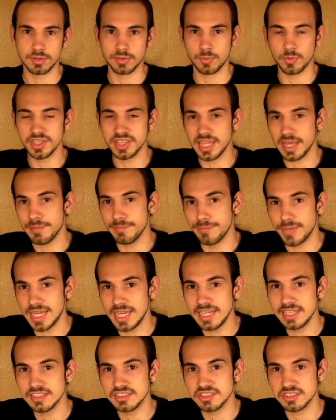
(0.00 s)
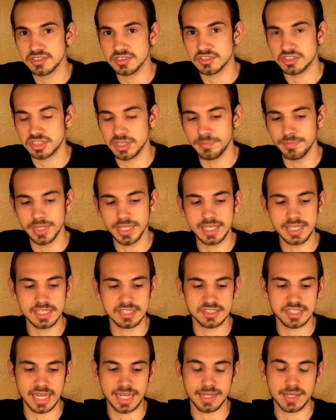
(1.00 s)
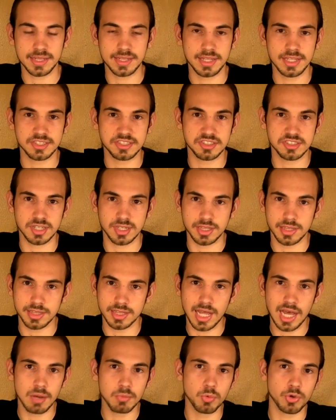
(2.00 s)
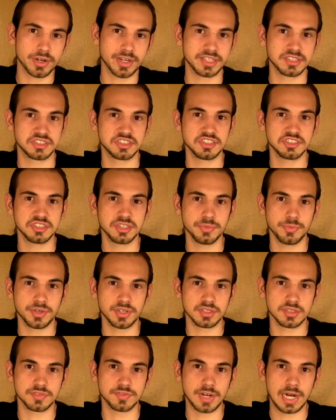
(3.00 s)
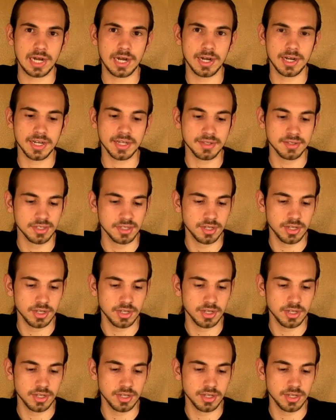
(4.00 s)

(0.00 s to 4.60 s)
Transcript: What that means simply is that this is a lot more consistent when it's firing.